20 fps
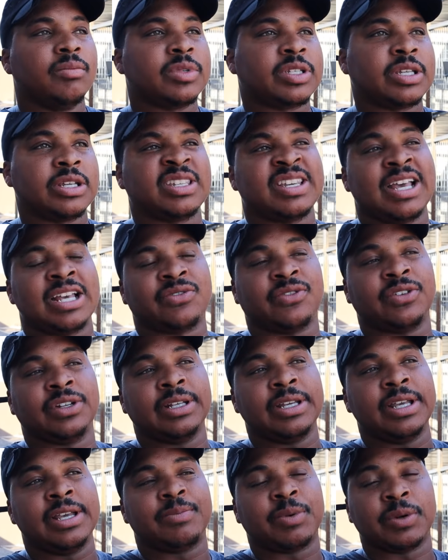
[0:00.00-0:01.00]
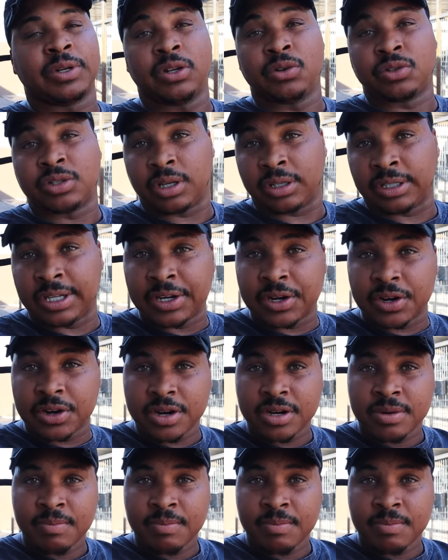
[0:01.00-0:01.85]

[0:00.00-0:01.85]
successfully produce a litter.